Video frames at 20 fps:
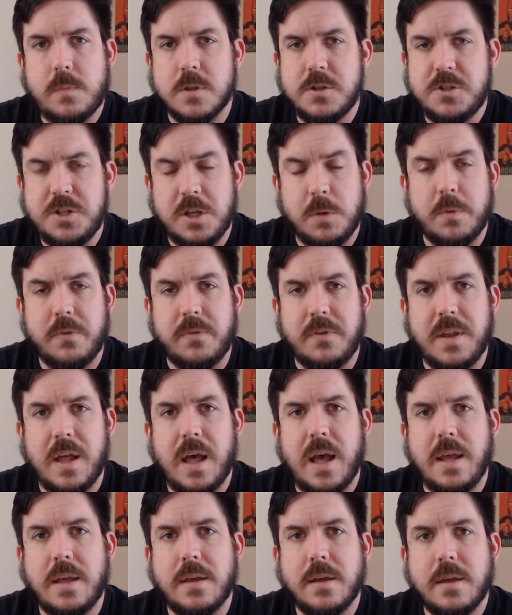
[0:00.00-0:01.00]
she was
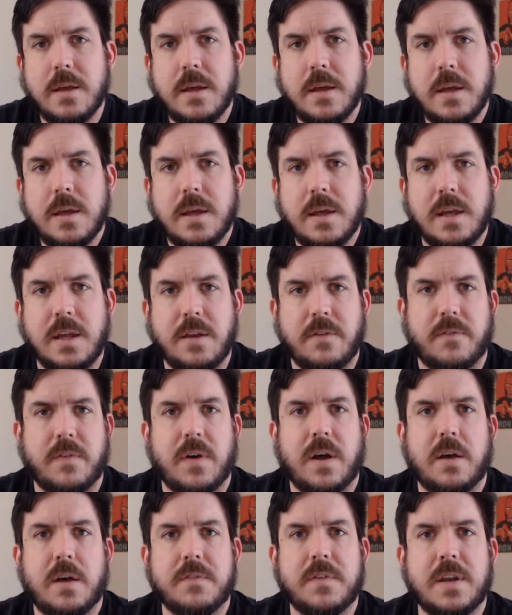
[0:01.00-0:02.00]
not
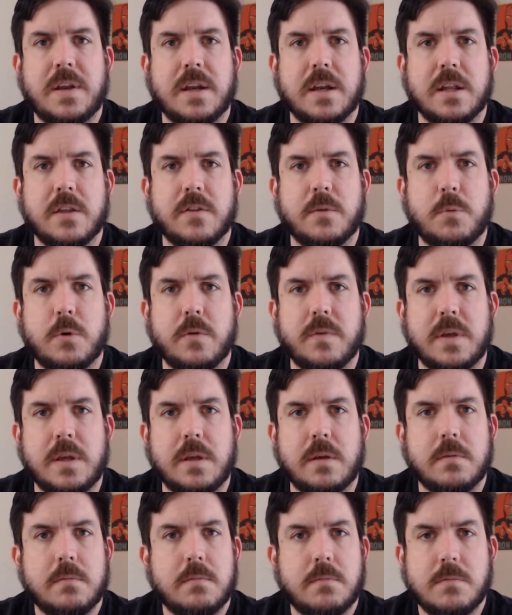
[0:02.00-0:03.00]
involved in any other
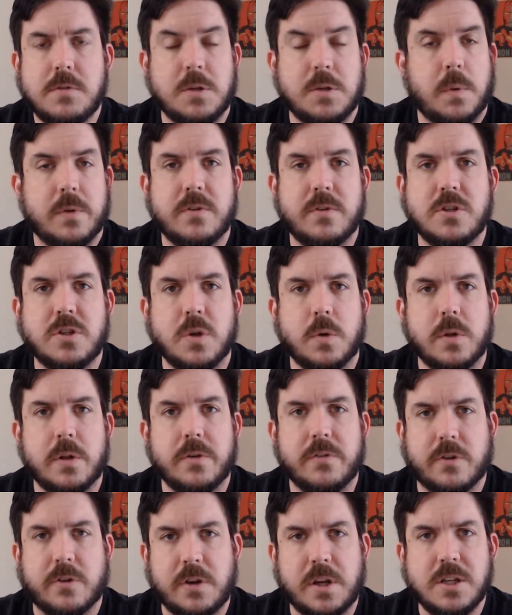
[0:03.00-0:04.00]
movie. She wasn't shown
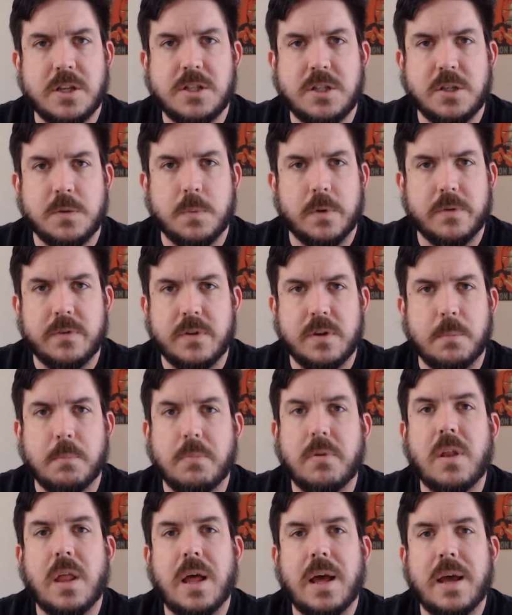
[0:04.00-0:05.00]
on screen. She
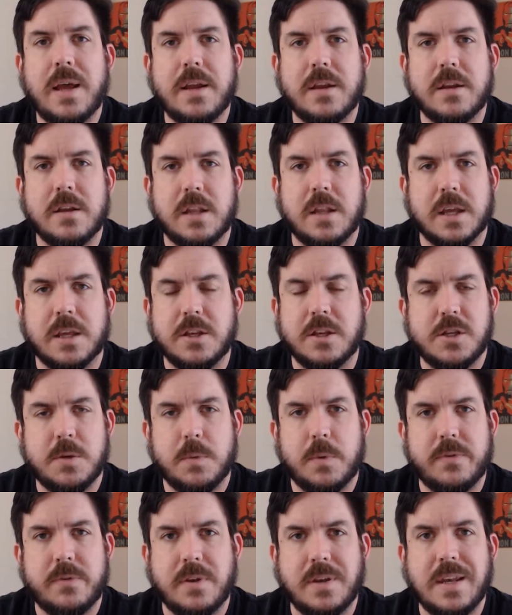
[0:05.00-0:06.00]
wasn't she
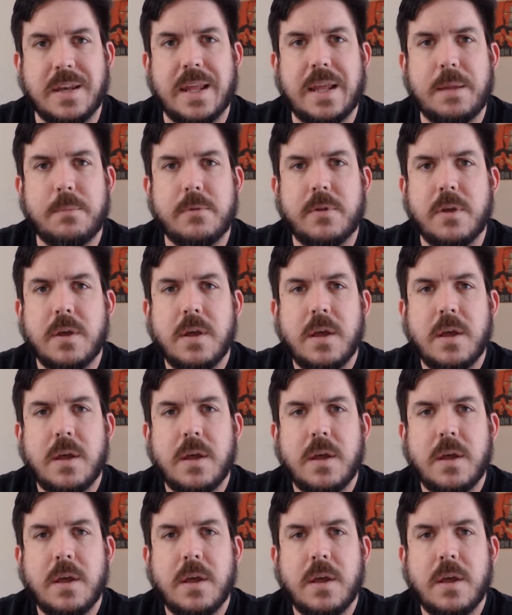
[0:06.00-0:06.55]
wasn't named.